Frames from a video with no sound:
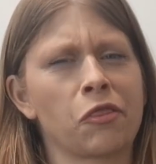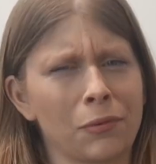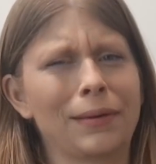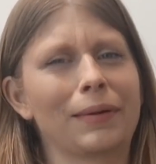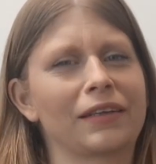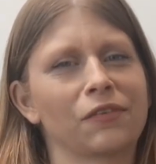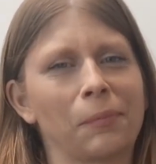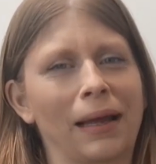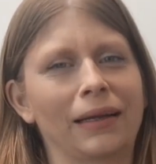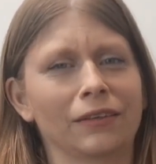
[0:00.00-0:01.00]
3 weeks of
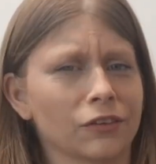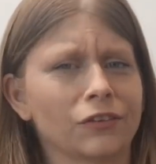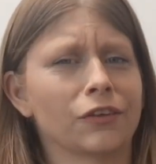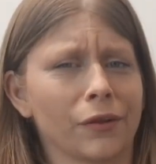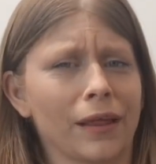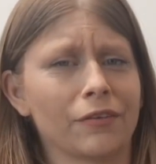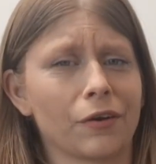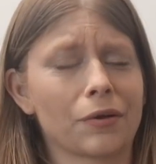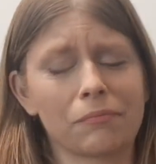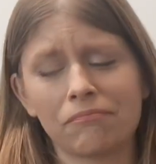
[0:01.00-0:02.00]
painting just to do that
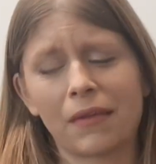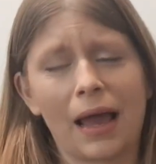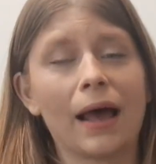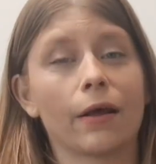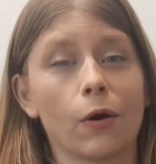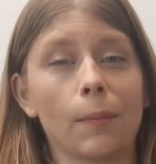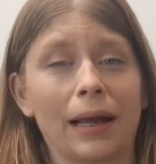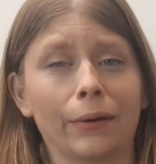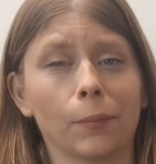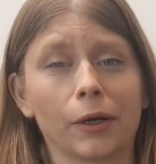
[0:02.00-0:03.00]
joke, and I got
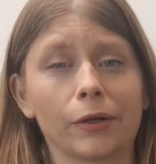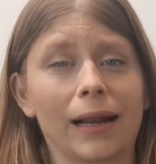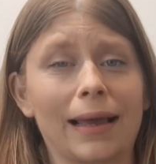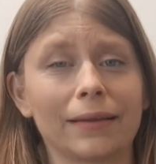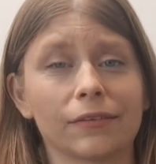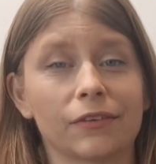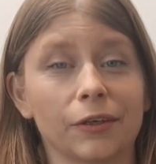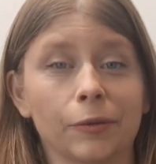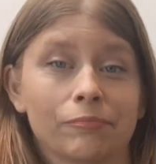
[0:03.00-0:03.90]
paint on my good leggings too.